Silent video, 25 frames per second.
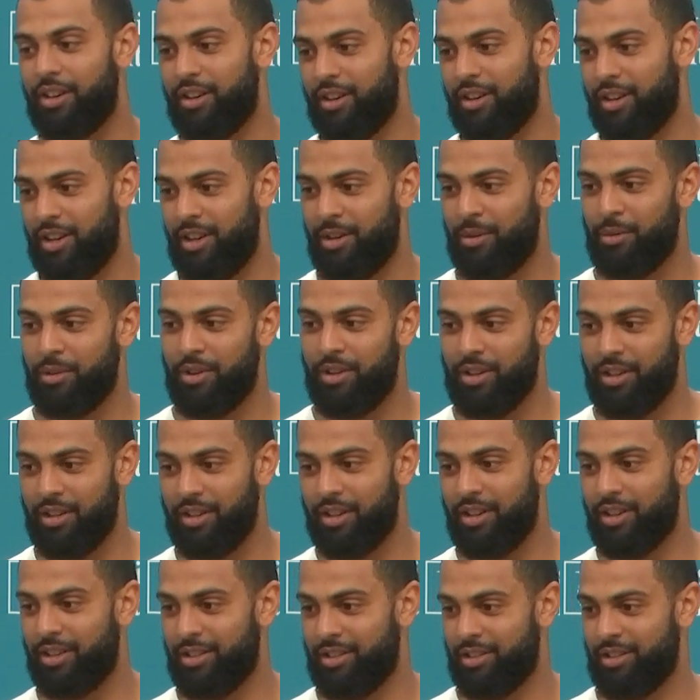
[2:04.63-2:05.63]
go how I wanted it
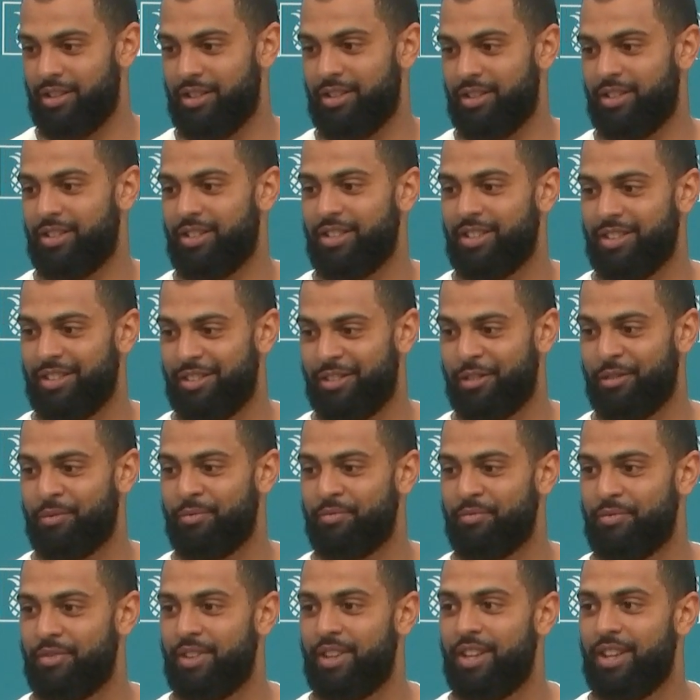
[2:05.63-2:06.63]
to go,
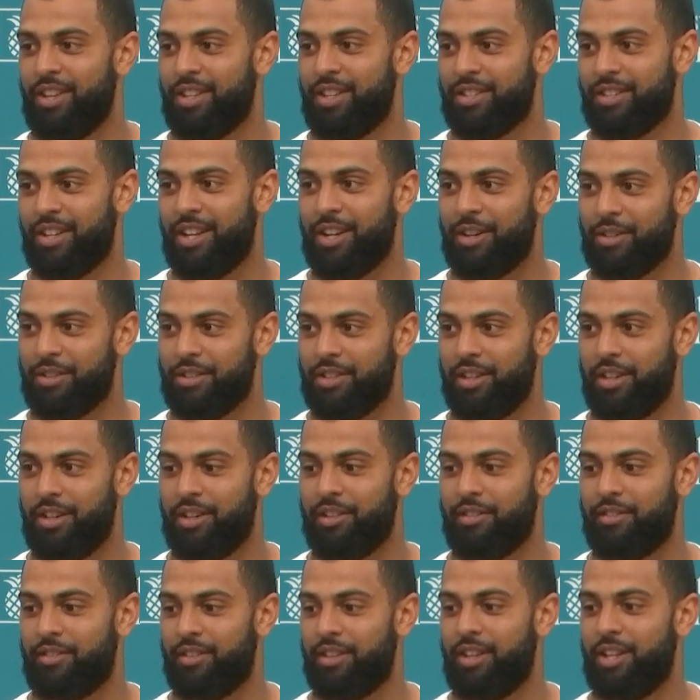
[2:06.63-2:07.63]
so that was
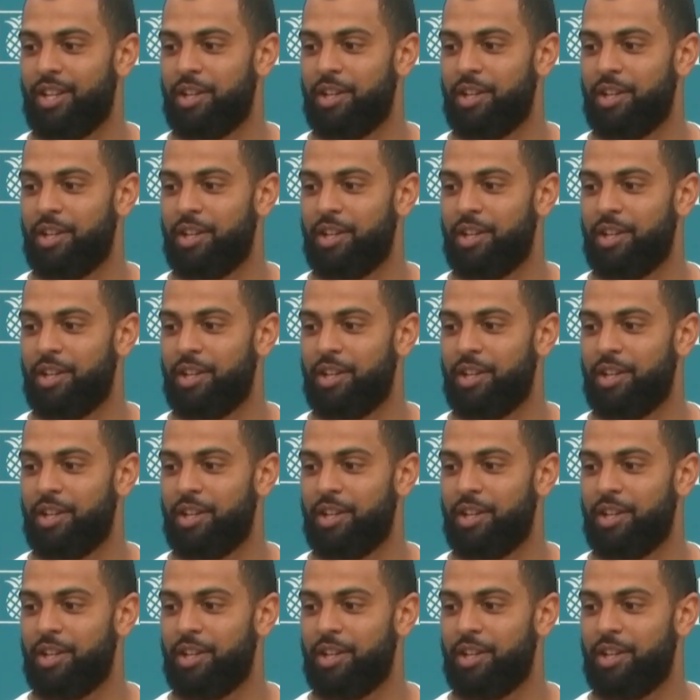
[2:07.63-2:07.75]
tough.